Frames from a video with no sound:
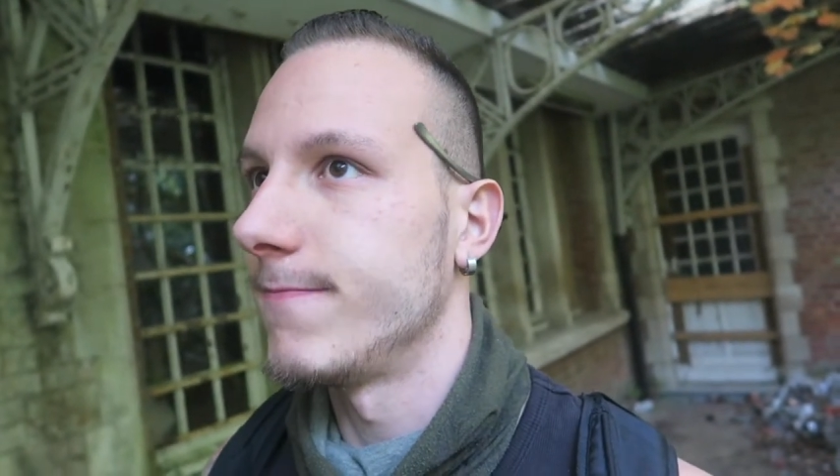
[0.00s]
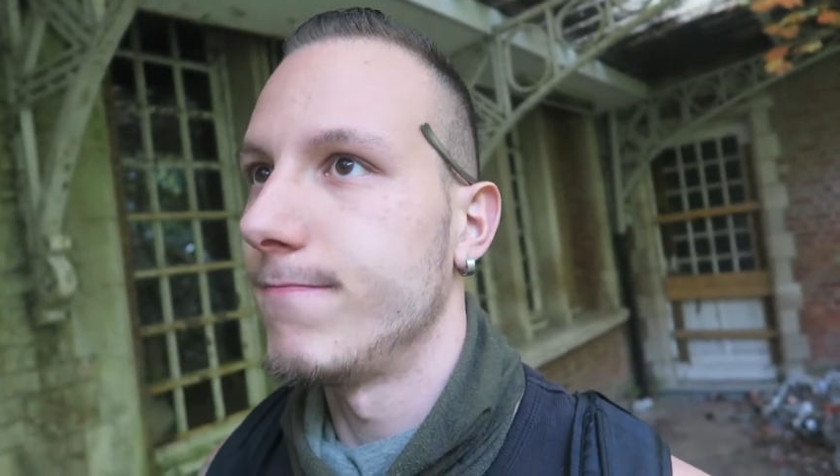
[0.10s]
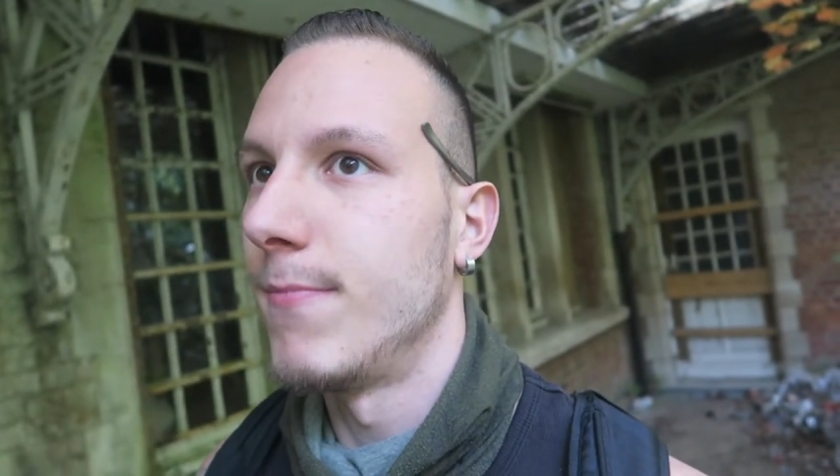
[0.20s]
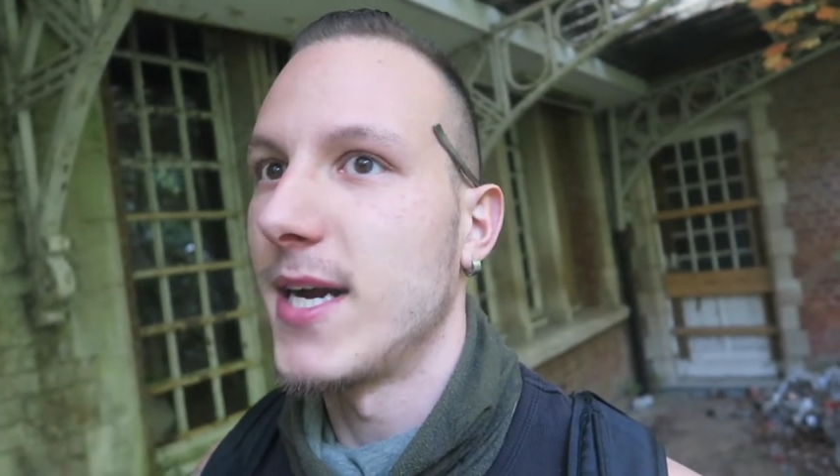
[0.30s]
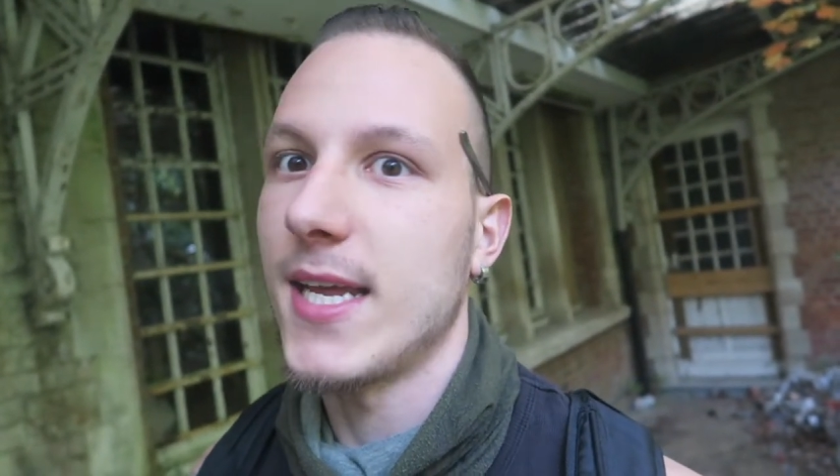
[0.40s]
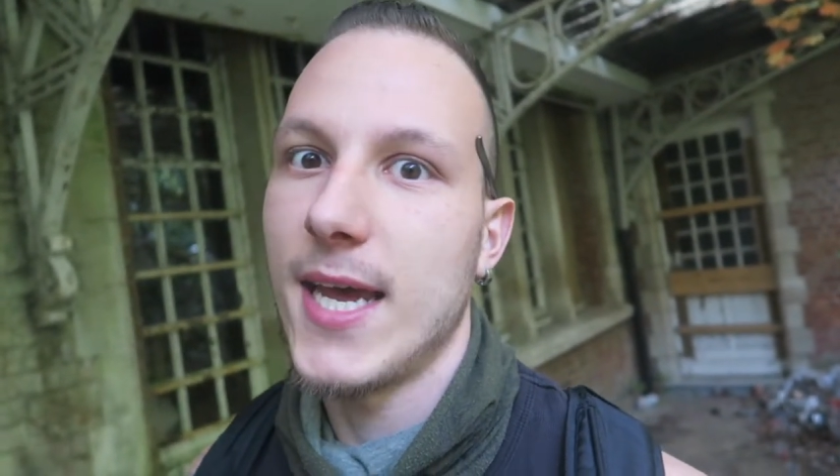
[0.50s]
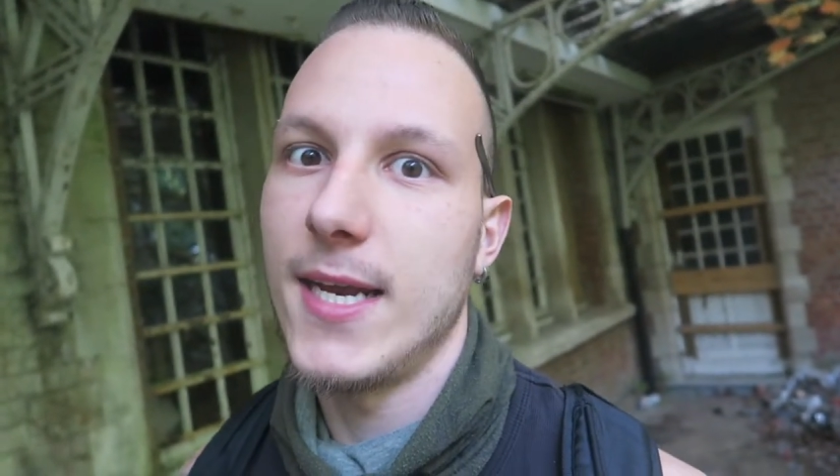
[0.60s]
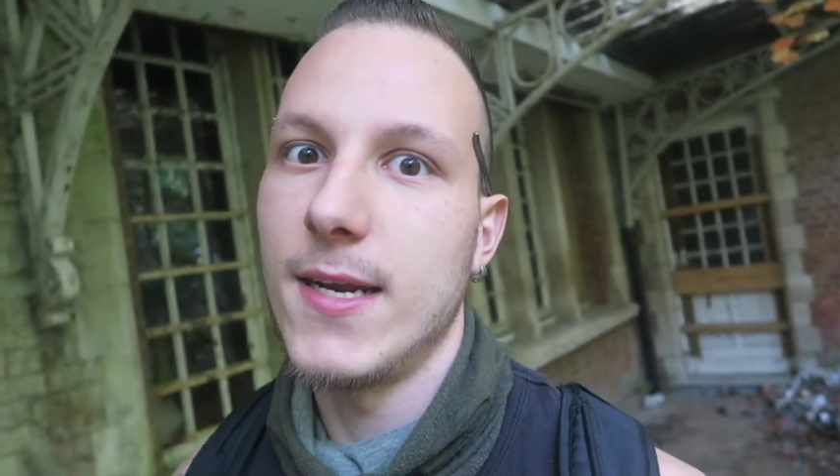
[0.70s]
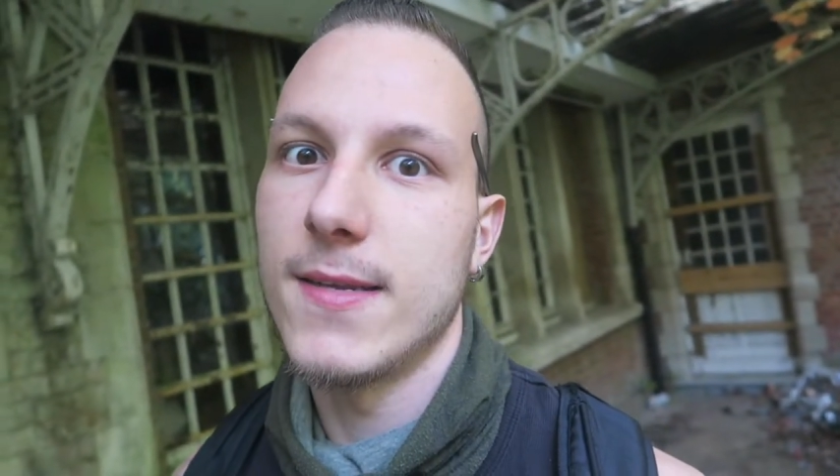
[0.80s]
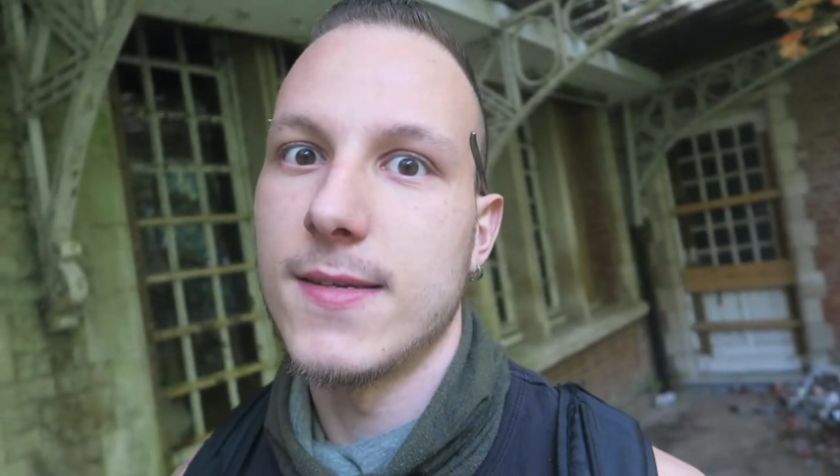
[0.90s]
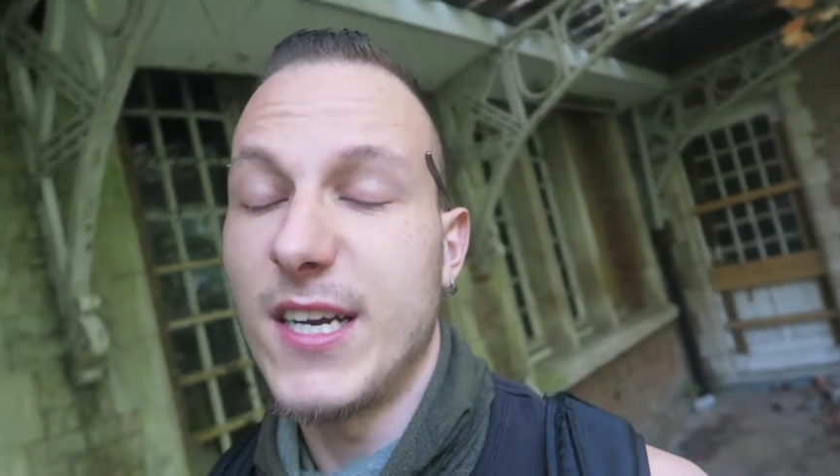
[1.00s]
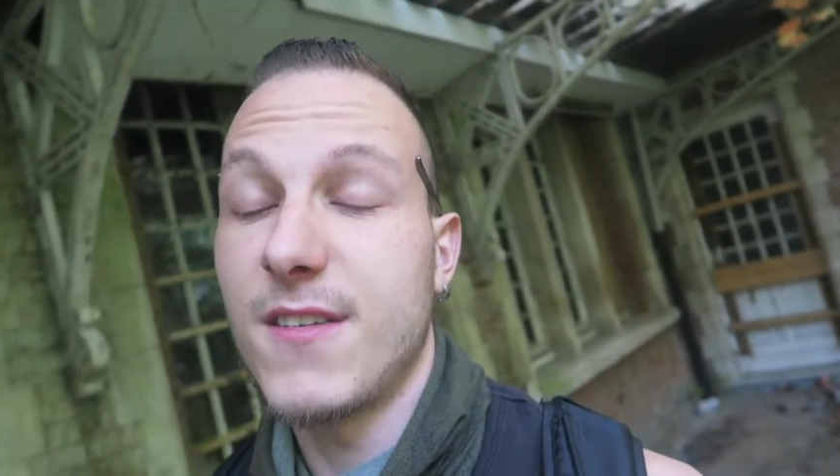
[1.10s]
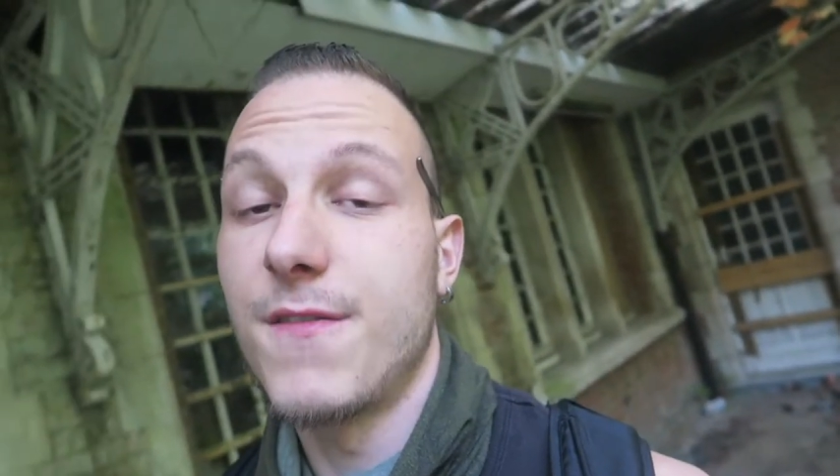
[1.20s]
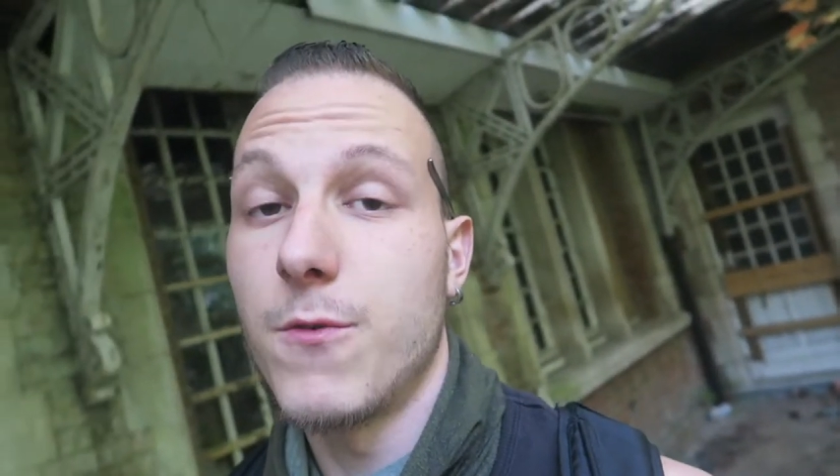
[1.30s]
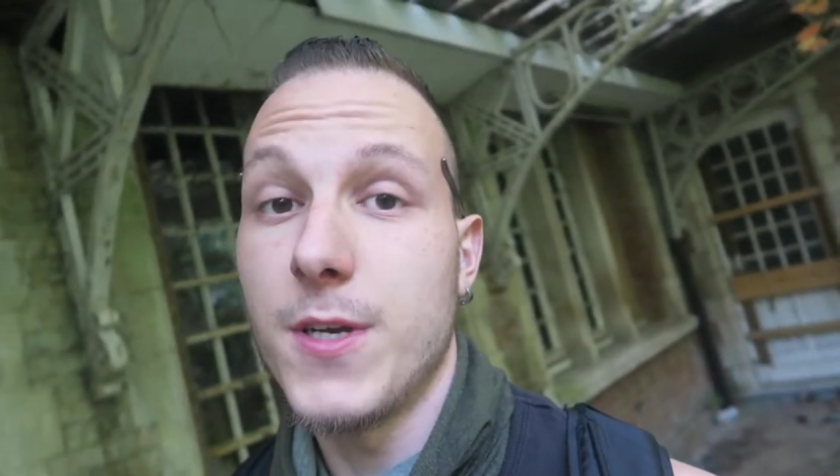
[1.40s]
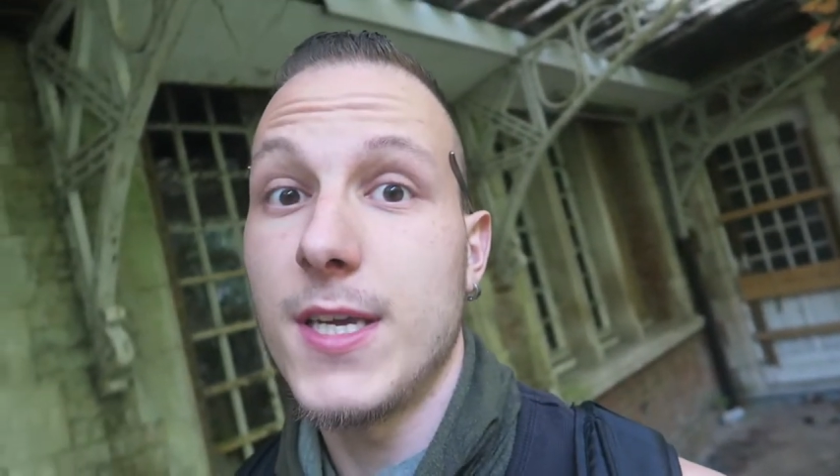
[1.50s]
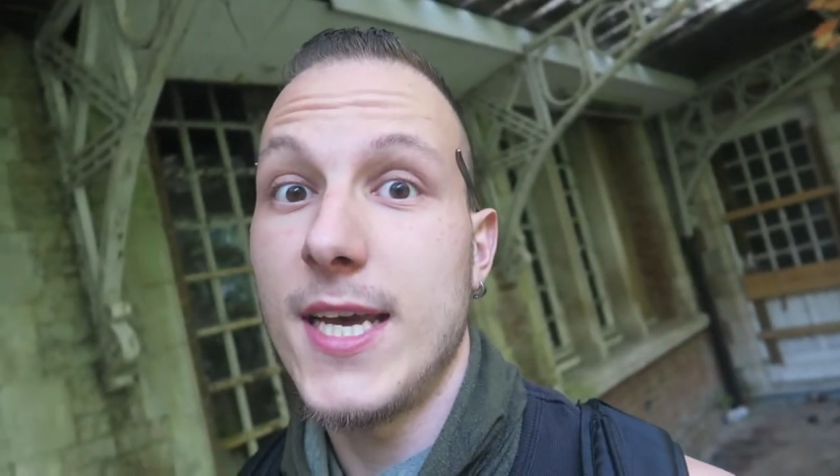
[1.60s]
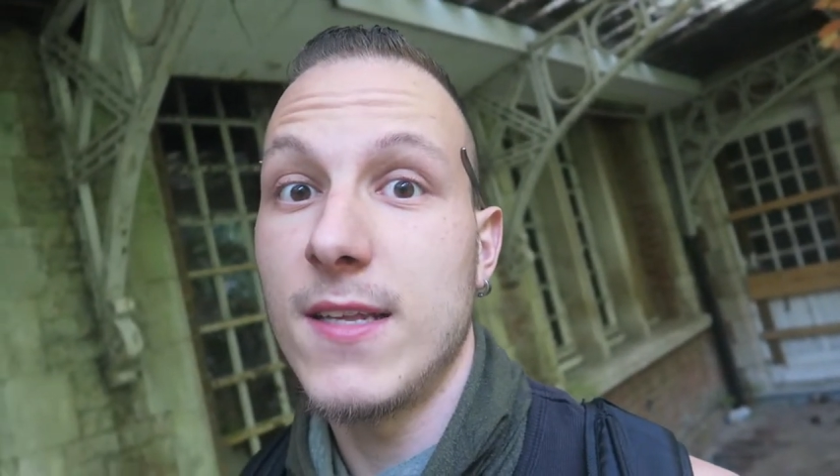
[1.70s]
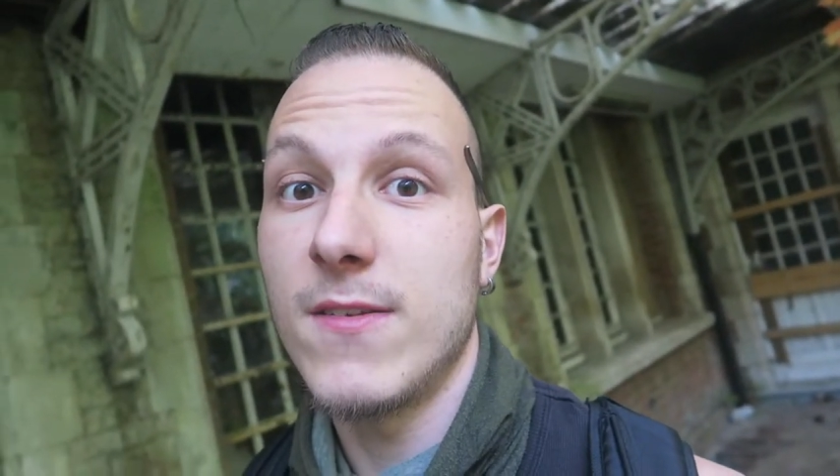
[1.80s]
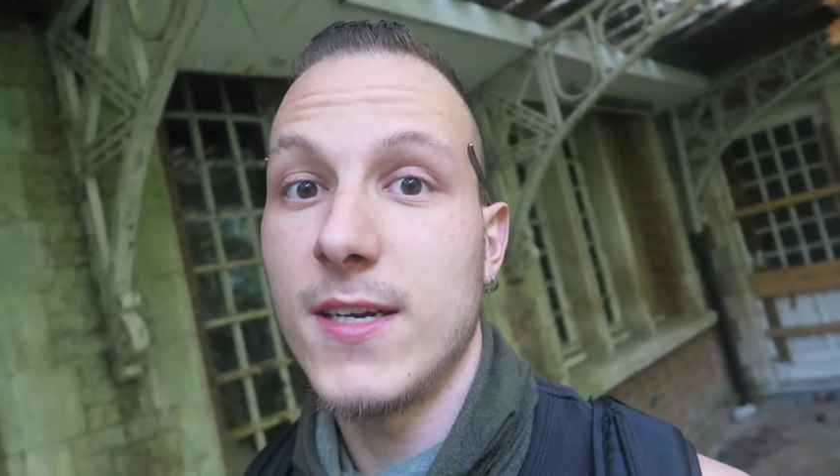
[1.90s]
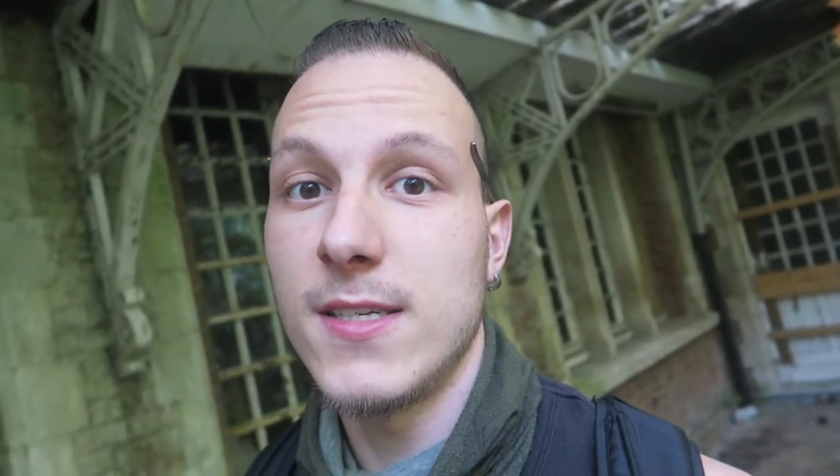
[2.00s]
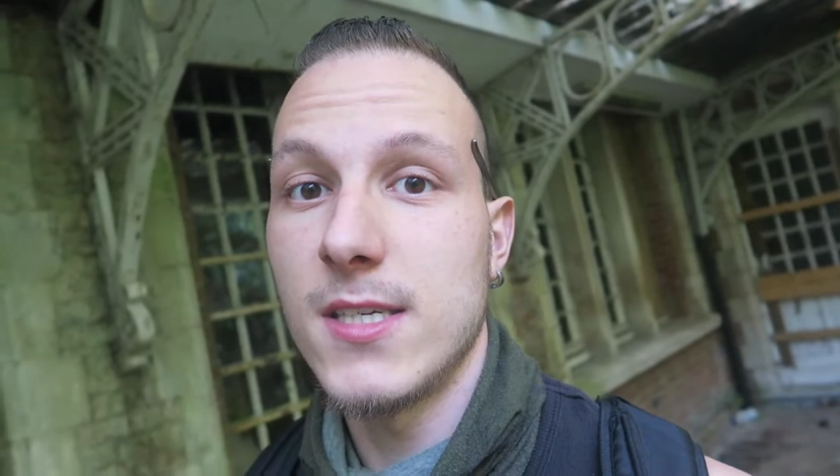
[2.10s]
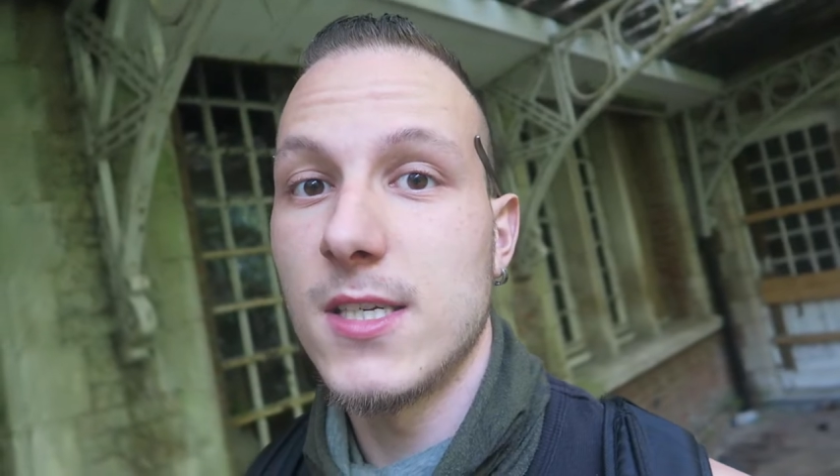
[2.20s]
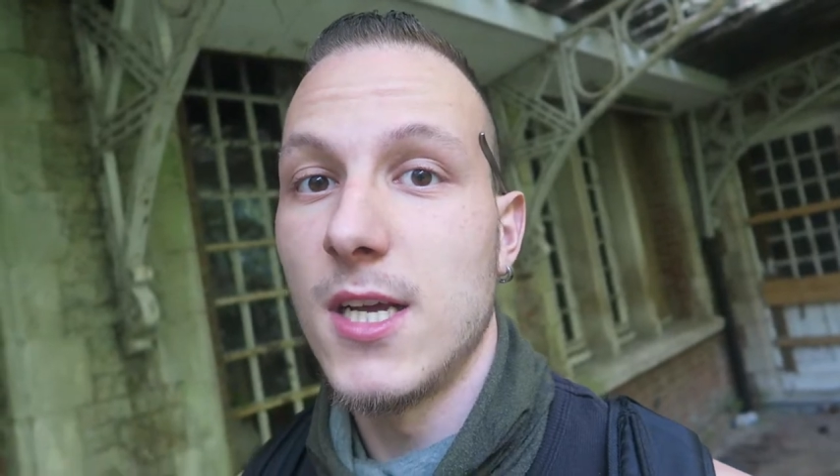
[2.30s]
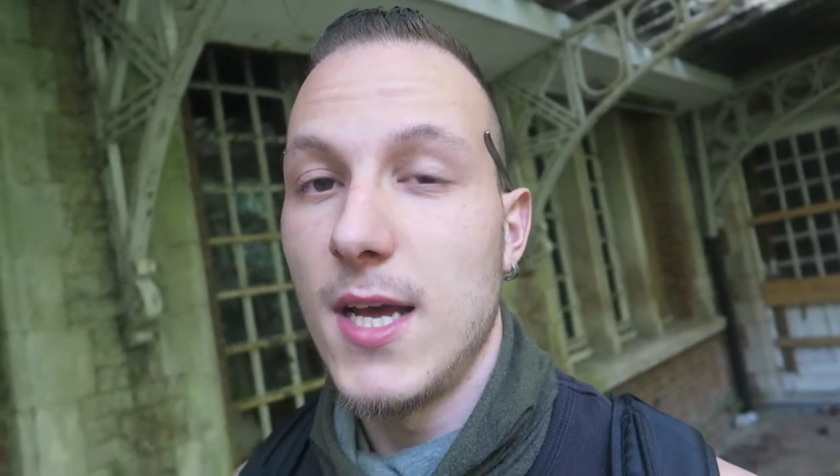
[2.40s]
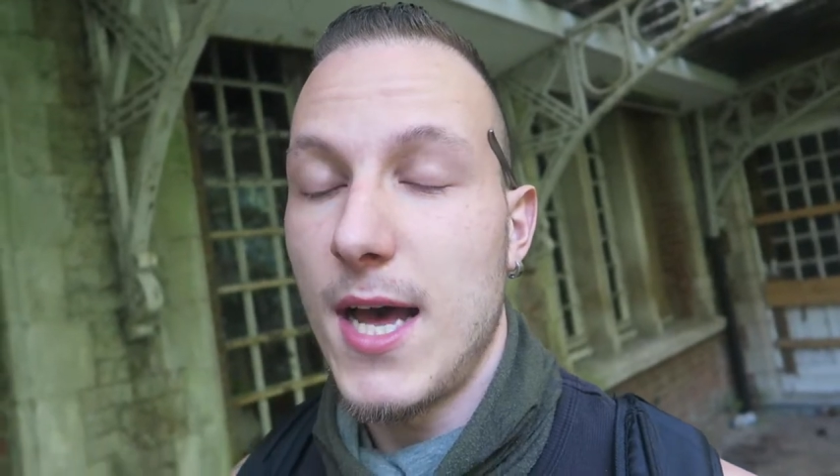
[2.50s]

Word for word: barricaded that freaky entrance.